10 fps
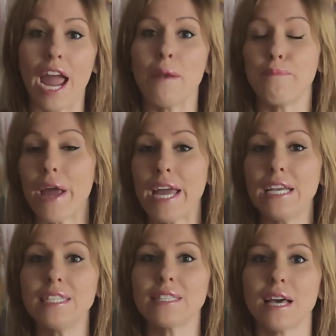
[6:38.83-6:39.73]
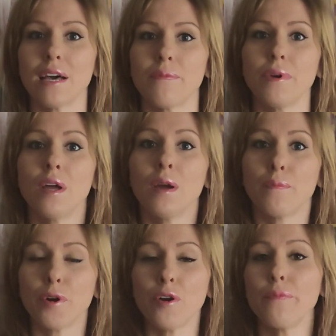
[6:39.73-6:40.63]
and pays them
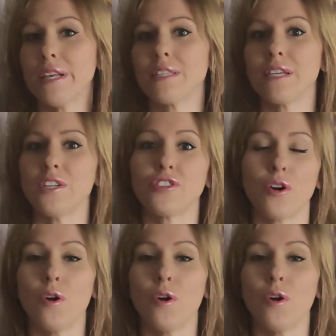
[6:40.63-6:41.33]
per message